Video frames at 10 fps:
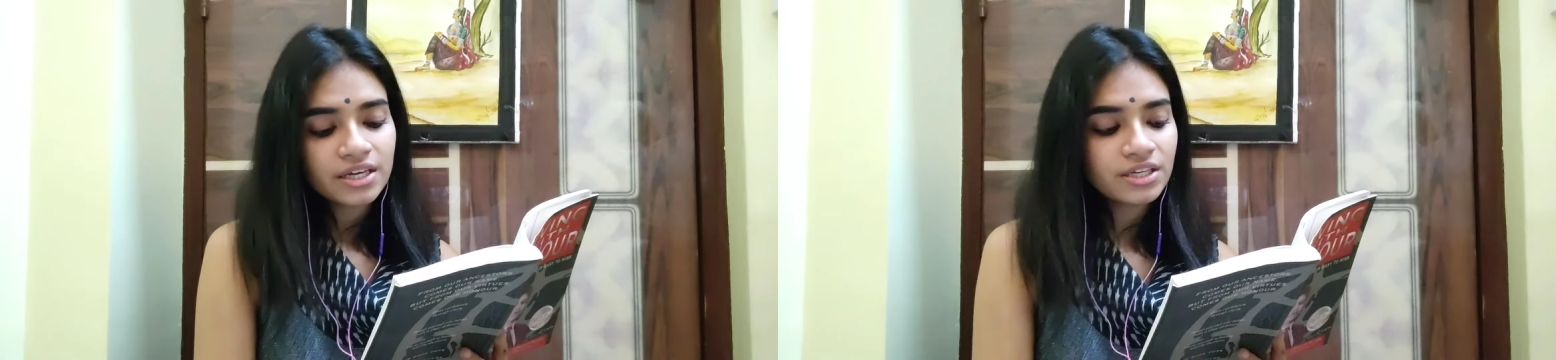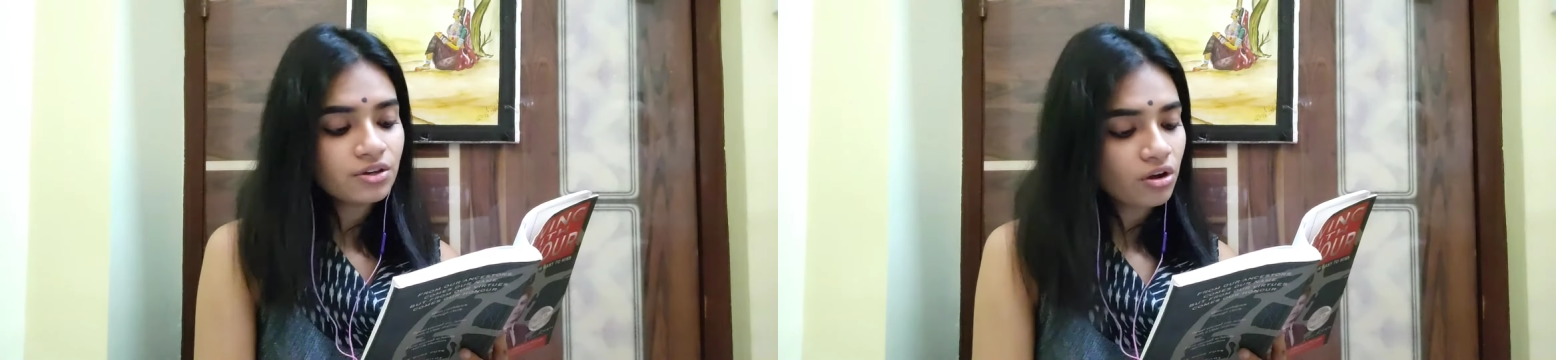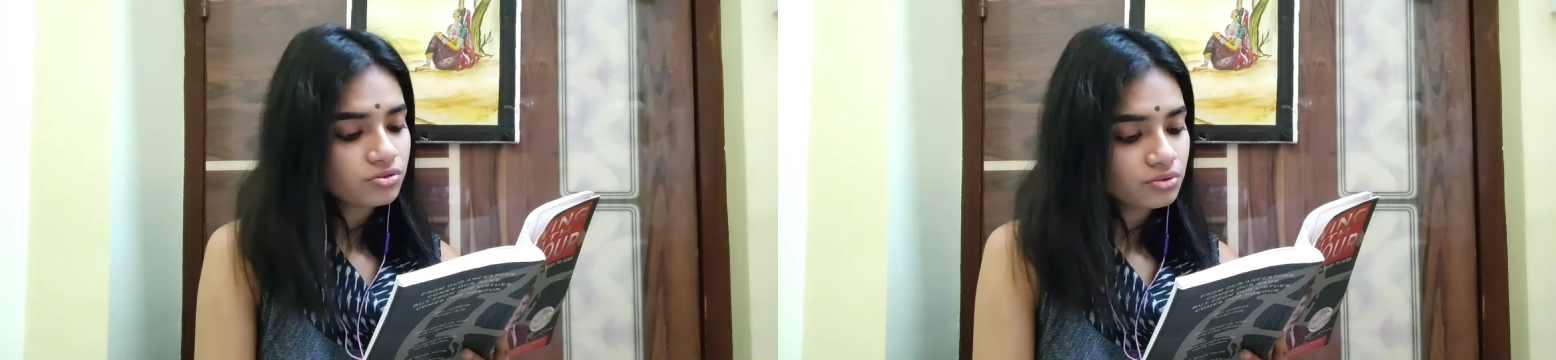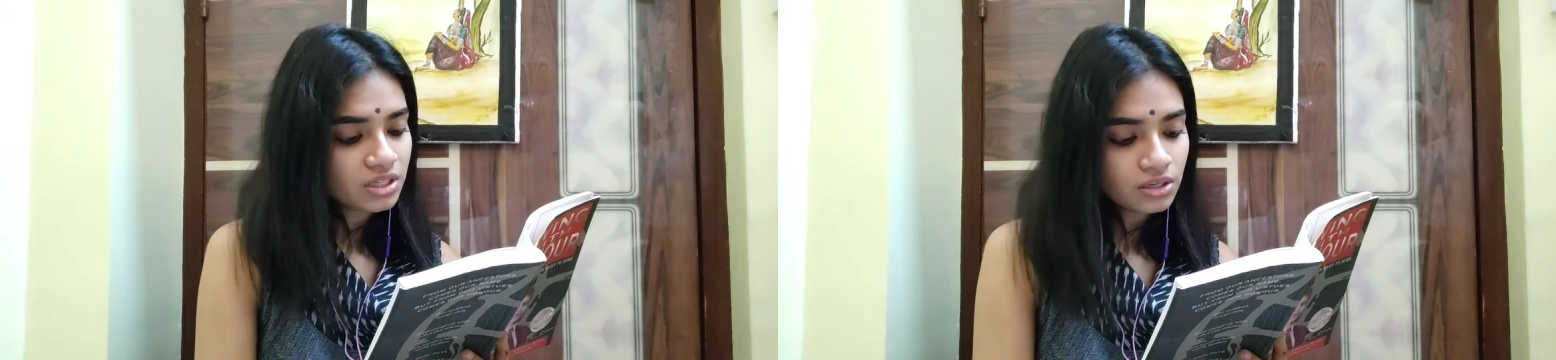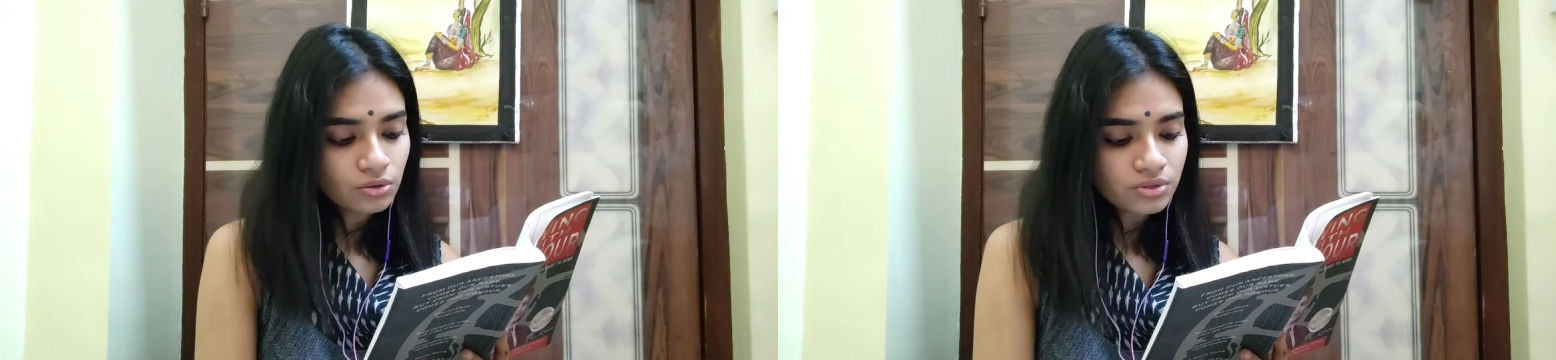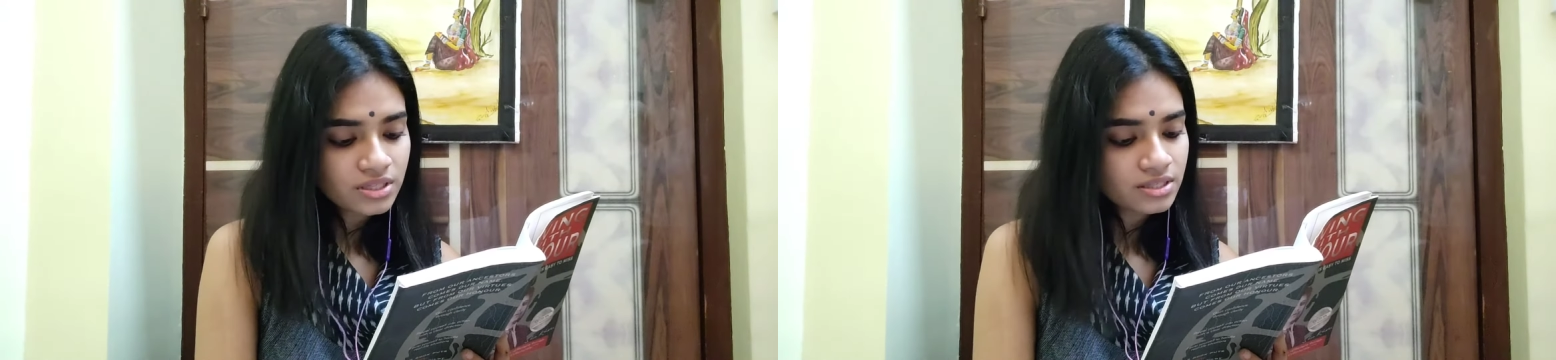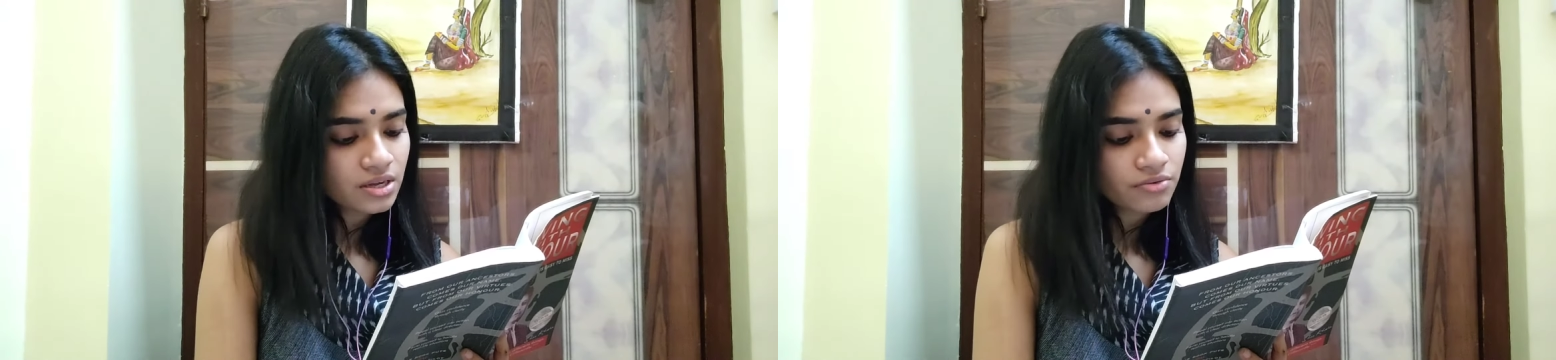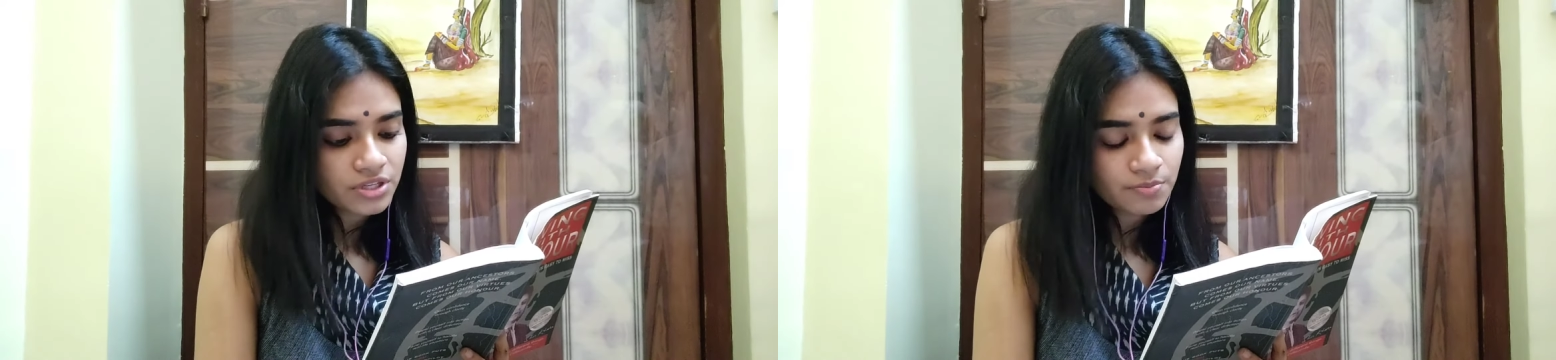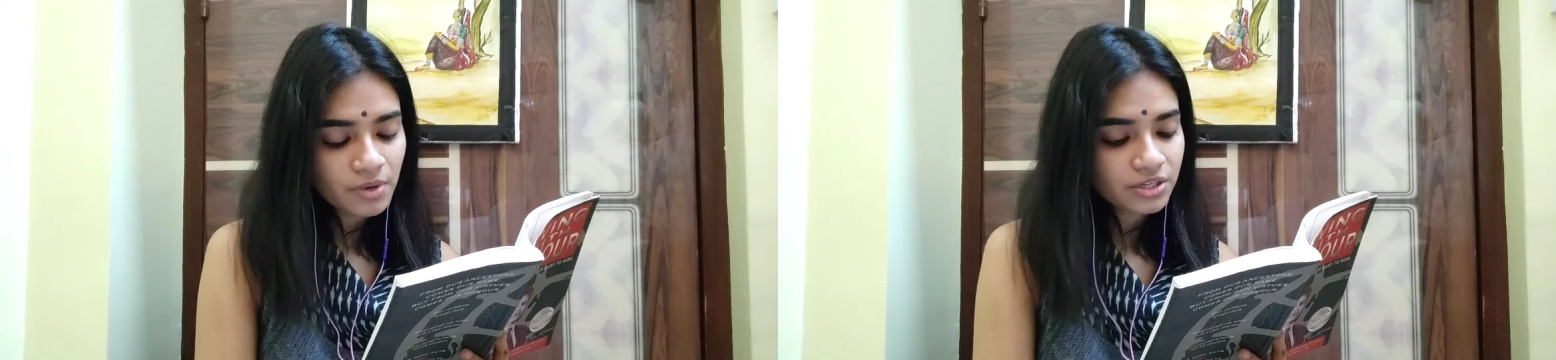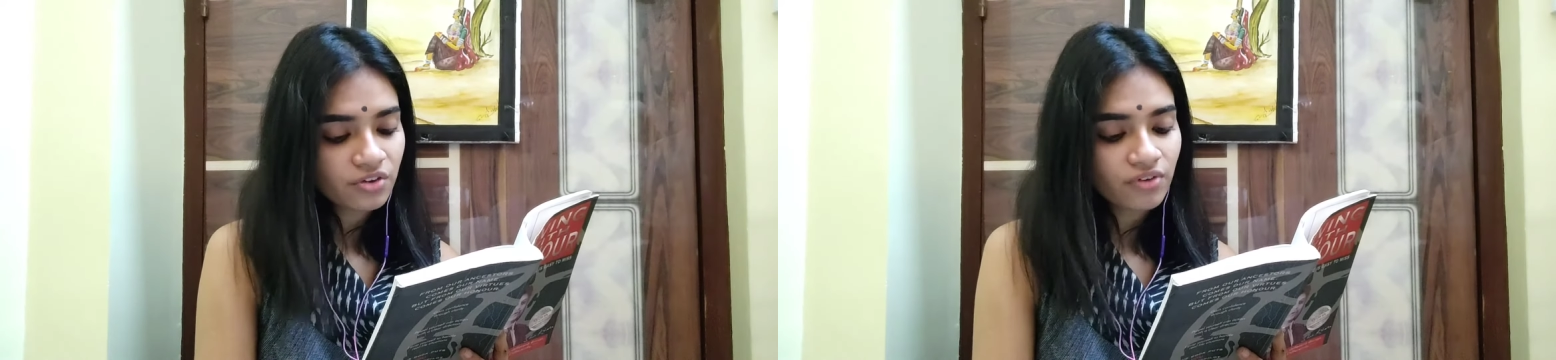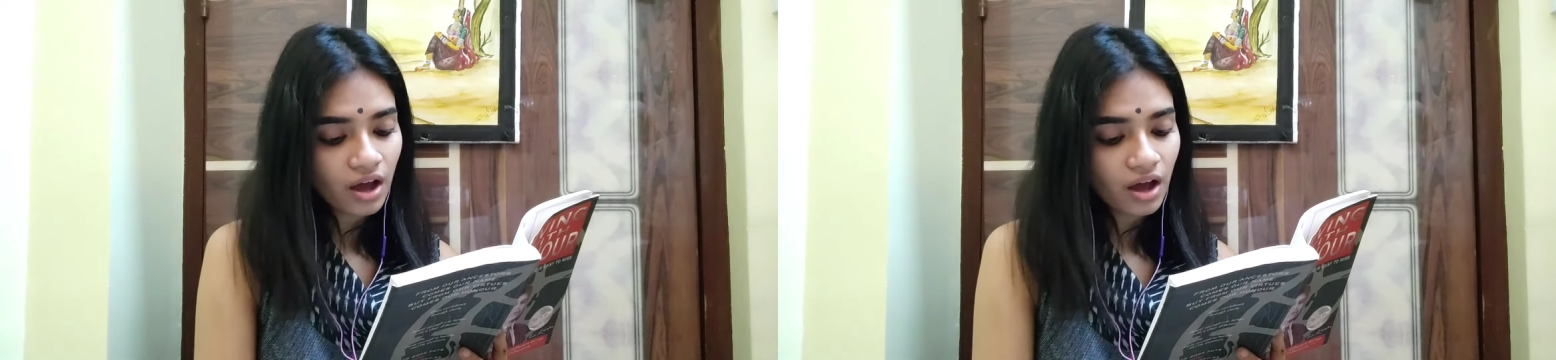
he not only loses the respect of